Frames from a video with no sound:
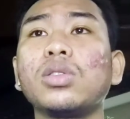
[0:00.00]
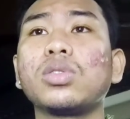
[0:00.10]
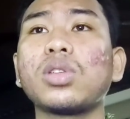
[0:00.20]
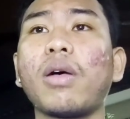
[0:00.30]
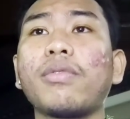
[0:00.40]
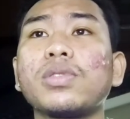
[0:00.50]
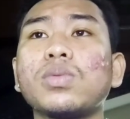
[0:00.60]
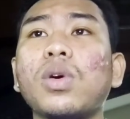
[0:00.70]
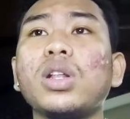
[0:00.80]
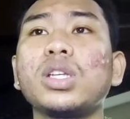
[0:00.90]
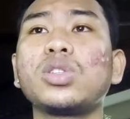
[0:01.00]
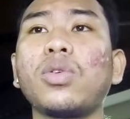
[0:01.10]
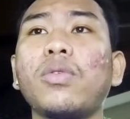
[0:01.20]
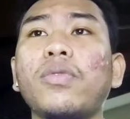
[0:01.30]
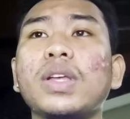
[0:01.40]
to solve small
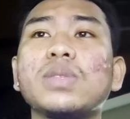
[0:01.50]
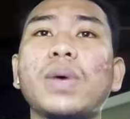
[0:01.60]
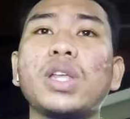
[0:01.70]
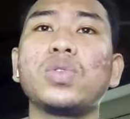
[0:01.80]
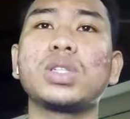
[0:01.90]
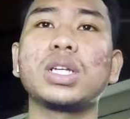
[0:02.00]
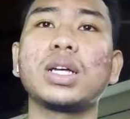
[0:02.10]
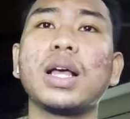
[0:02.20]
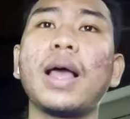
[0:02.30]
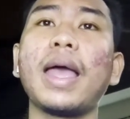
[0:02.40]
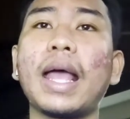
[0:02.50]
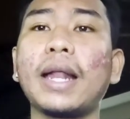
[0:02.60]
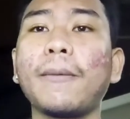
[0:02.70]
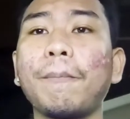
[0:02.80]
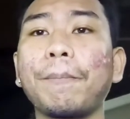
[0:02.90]
issues faced by user,
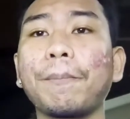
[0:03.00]
and